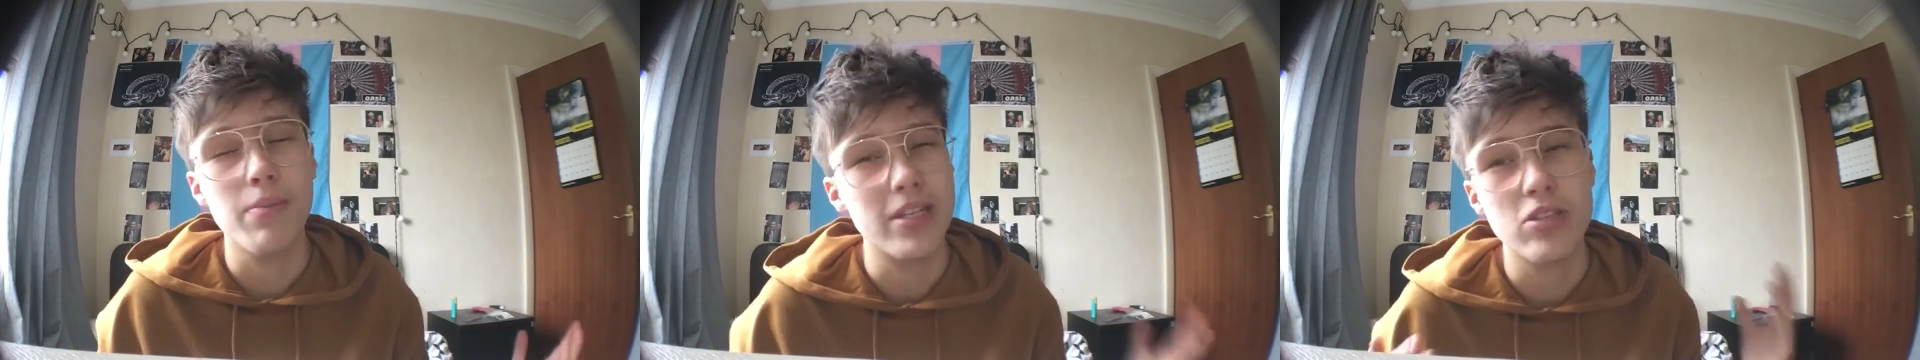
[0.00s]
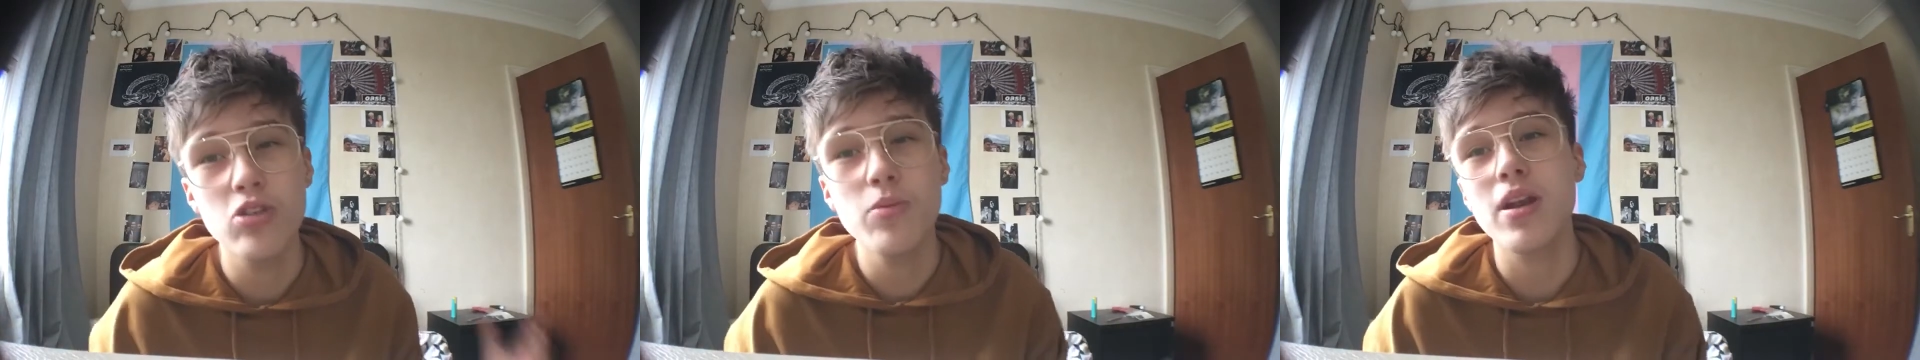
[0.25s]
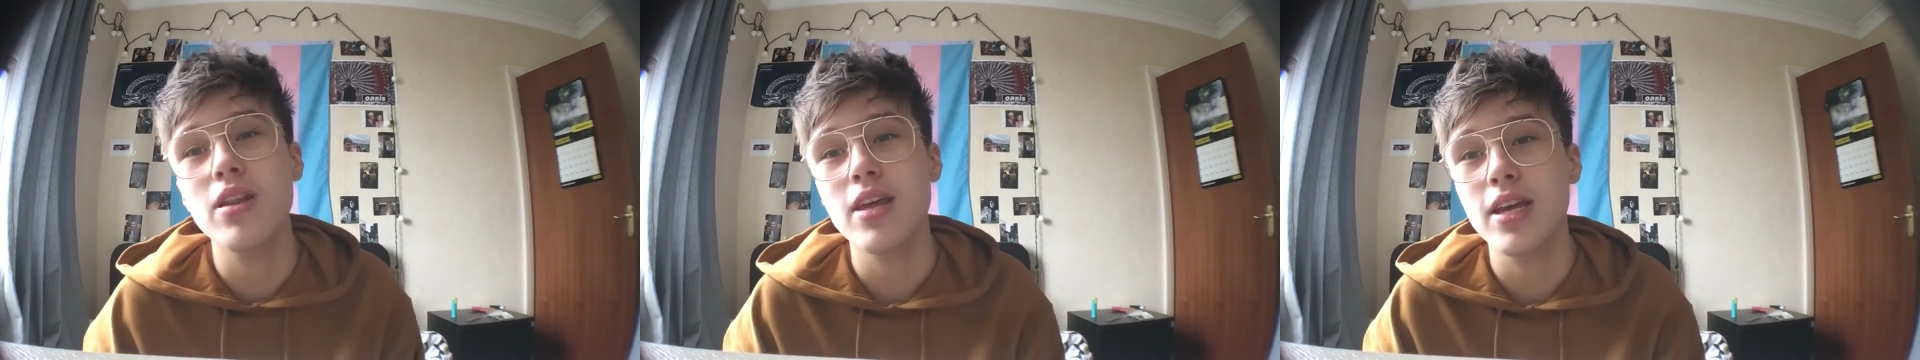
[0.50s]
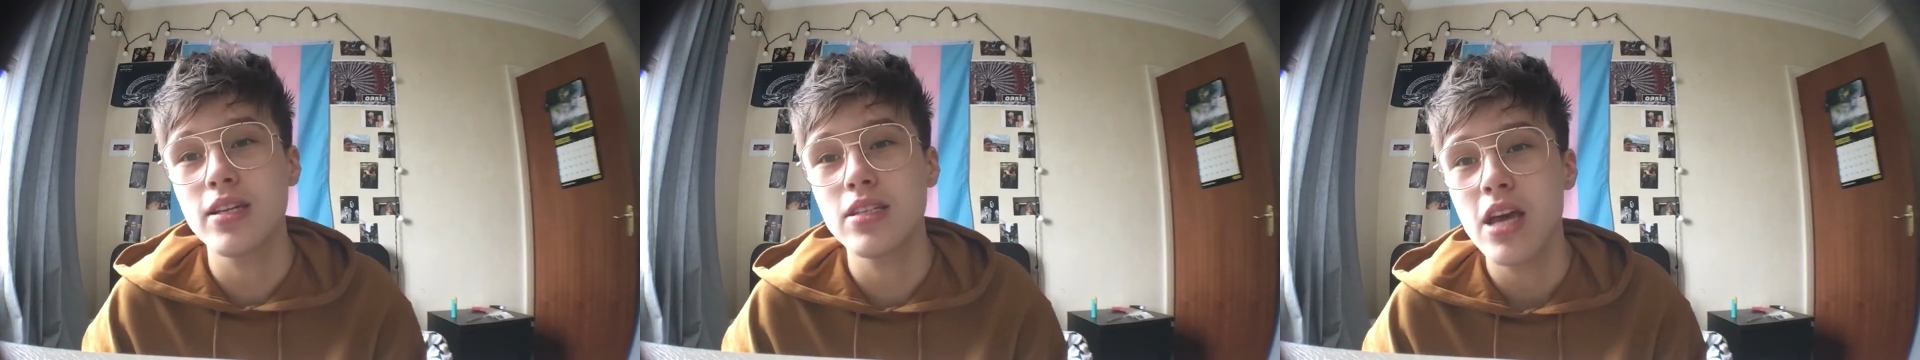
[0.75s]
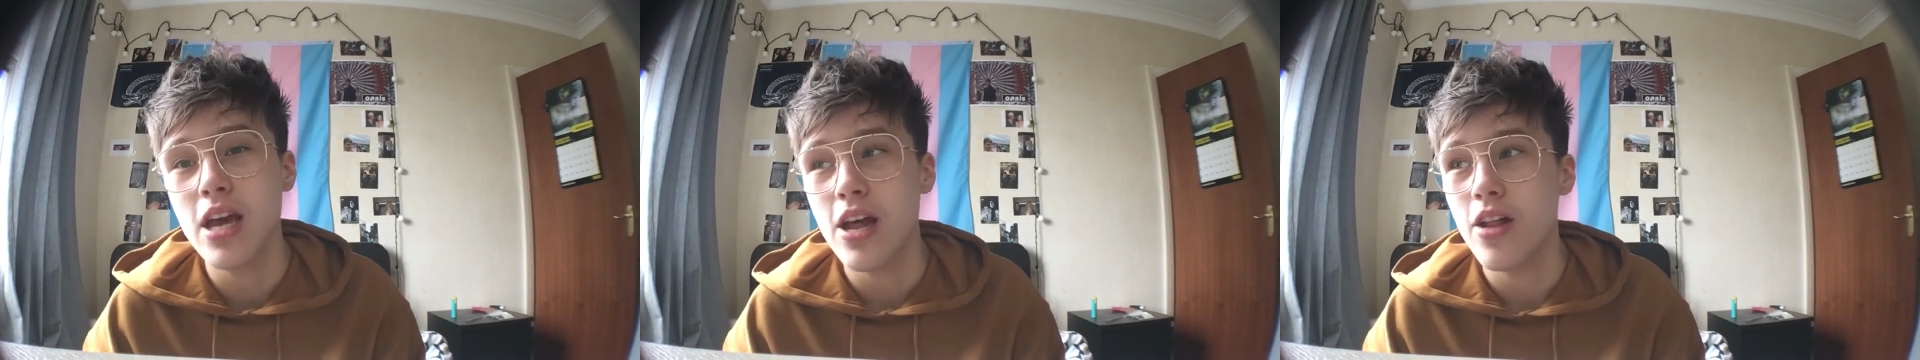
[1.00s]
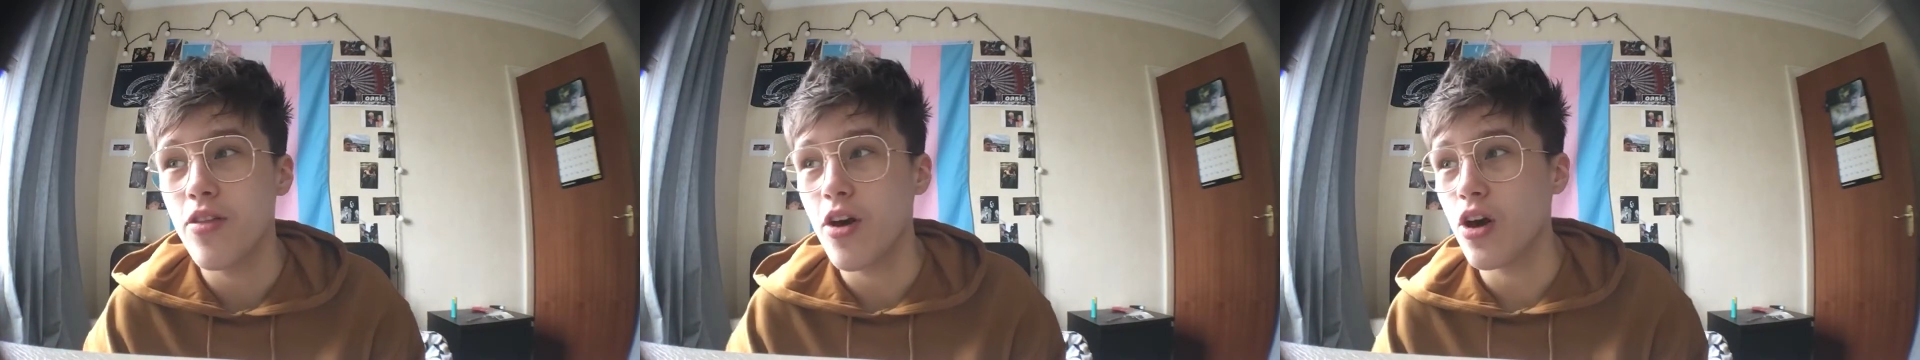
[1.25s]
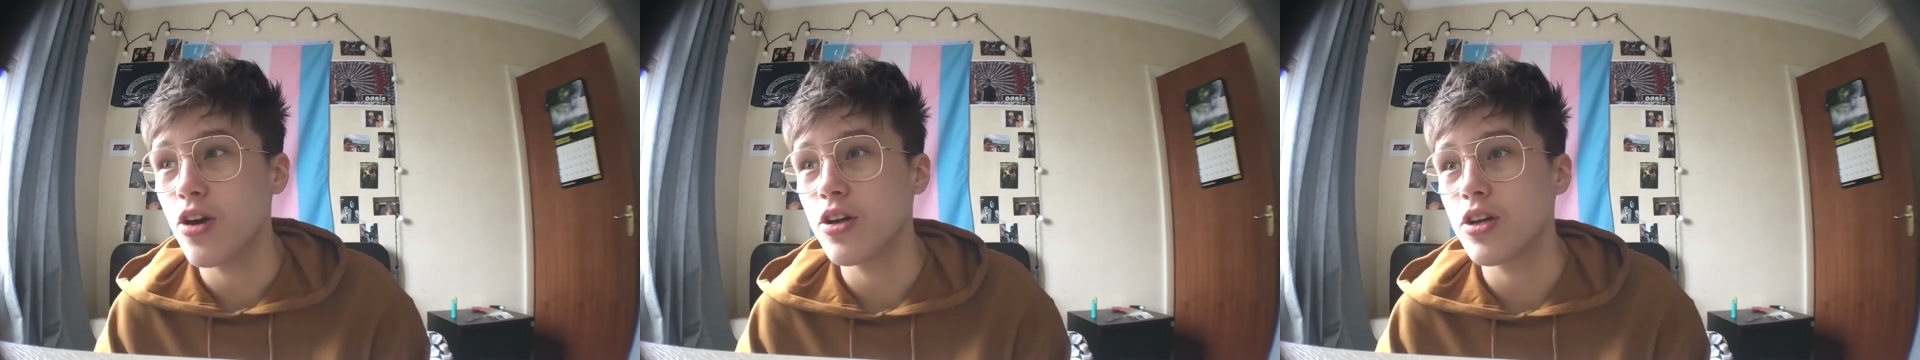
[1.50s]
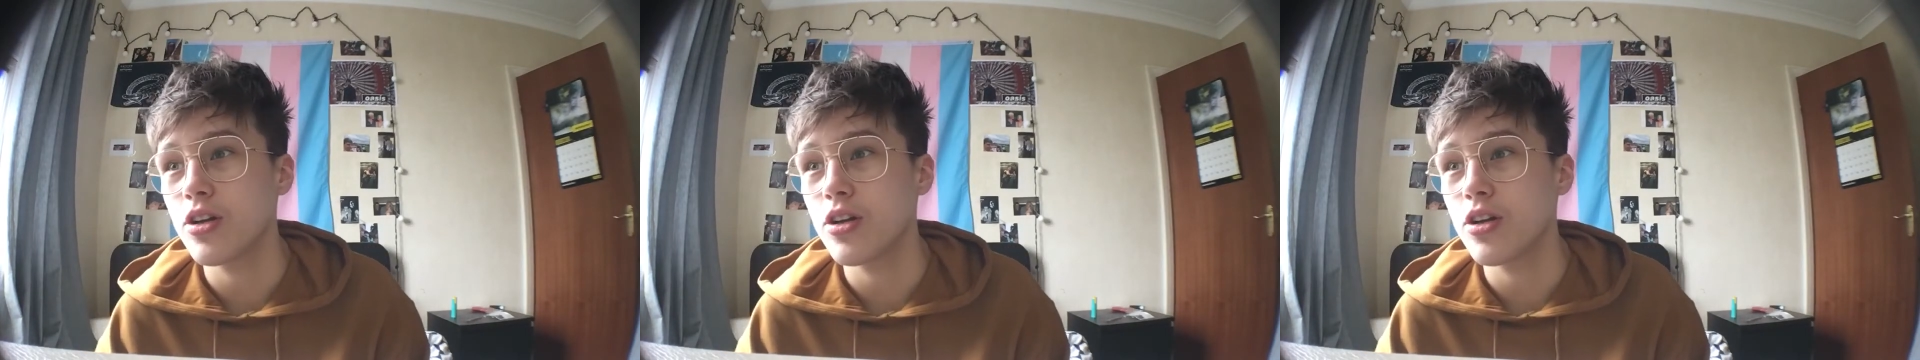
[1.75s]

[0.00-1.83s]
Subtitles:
There's too many things that